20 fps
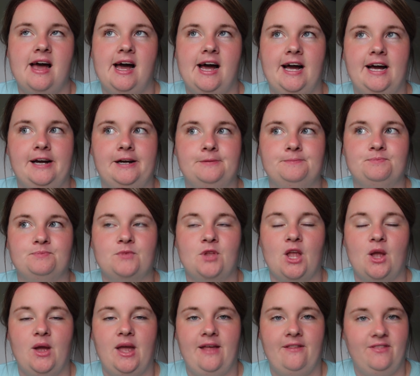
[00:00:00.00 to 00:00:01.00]
in
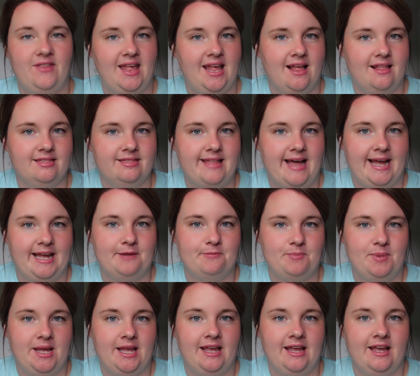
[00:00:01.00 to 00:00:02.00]
the light
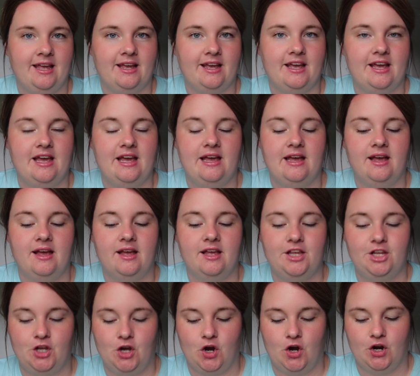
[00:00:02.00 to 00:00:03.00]
pink
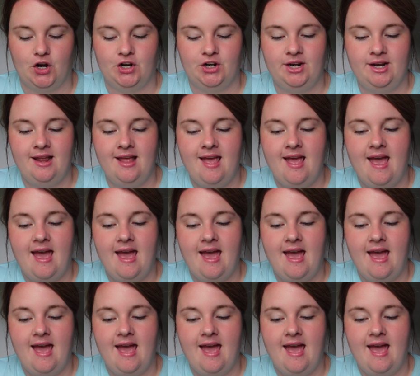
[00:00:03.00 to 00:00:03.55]
yarn,